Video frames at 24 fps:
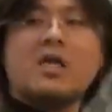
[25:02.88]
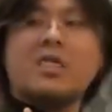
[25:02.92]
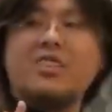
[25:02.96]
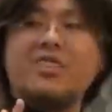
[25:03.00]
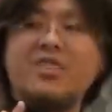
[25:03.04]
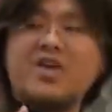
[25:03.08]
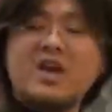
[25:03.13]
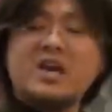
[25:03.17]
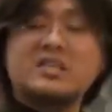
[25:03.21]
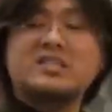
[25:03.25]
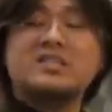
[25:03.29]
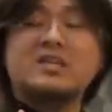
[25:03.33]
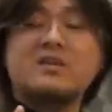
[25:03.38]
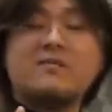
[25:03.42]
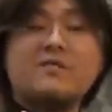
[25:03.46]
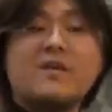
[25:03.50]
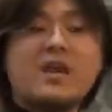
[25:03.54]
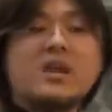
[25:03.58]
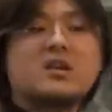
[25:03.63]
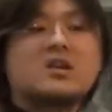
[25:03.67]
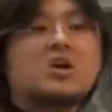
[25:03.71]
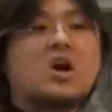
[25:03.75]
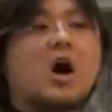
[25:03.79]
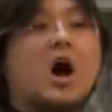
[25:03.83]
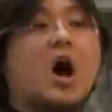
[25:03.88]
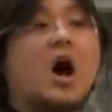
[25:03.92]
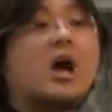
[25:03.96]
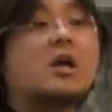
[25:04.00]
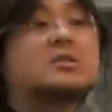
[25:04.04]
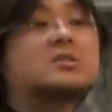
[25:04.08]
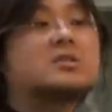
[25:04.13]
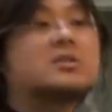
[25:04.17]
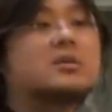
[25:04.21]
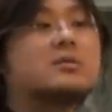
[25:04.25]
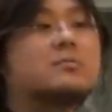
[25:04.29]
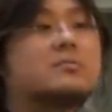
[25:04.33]
is, this event
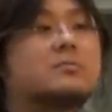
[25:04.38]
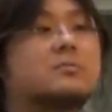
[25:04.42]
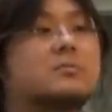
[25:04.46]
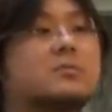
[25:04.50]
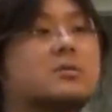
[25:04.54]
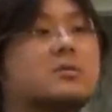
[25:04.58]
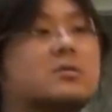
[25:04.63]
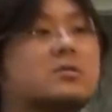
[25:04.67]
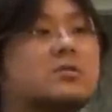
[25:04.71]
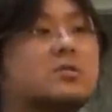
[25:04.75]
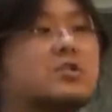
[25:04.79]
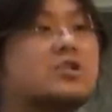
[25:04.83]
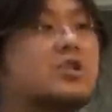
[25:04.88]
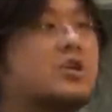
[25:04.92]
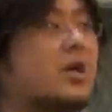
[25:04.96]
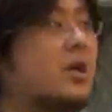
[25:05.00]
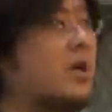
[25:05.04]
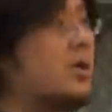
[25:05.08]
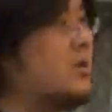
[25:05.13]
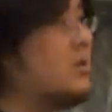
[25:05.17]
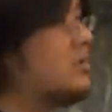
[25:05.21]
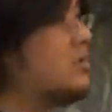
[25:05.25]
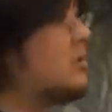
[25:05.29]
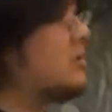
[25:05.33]
caused him to change.